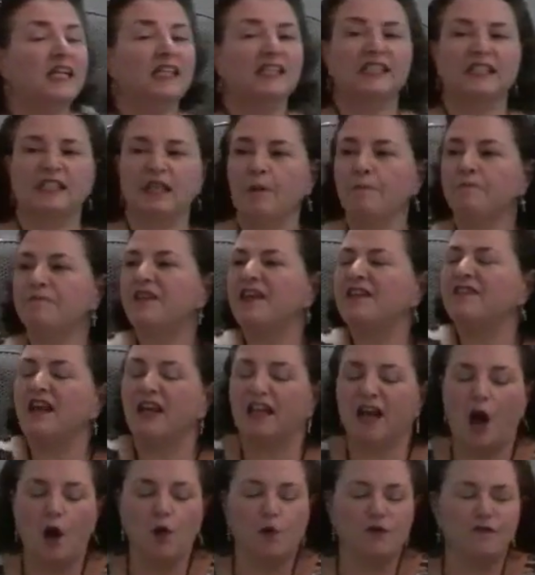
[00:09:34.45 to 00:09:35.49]
something
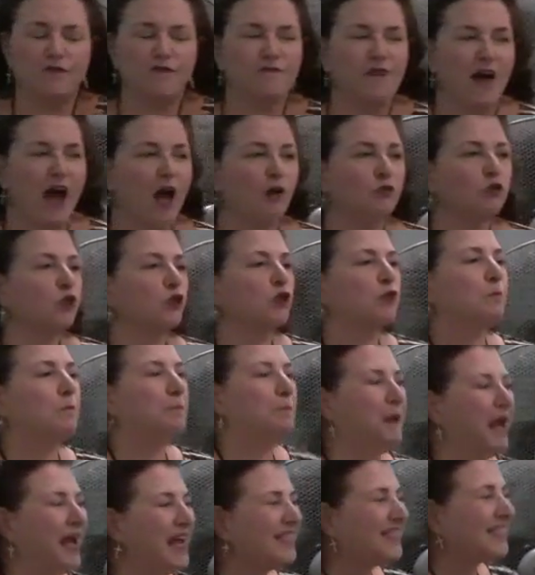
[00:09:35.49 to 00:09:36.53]
that our founders
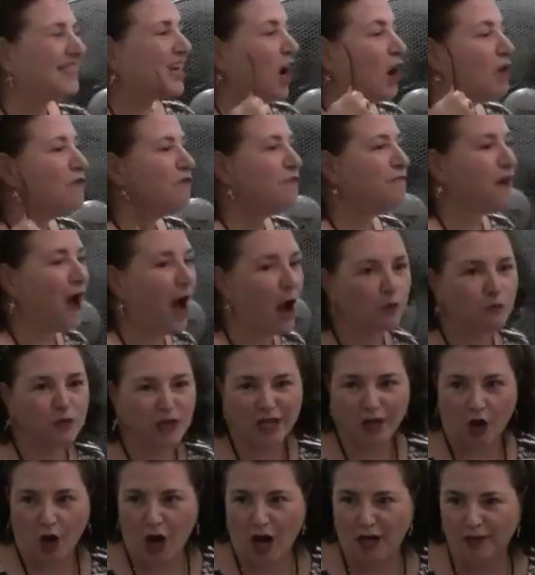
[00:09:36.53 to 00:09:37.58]
based our
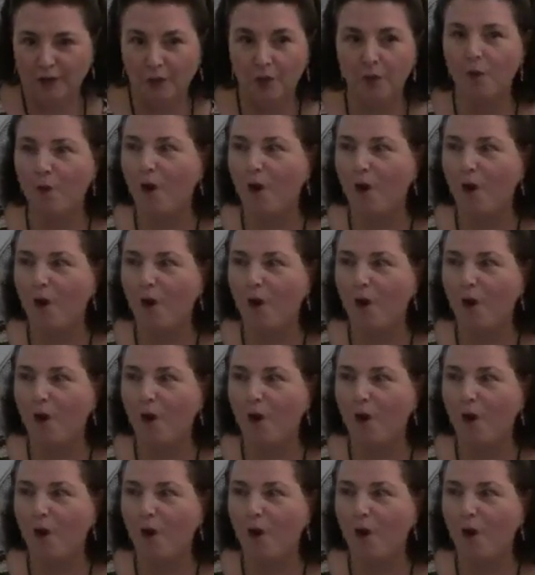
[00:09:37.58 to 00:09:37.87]
founding on.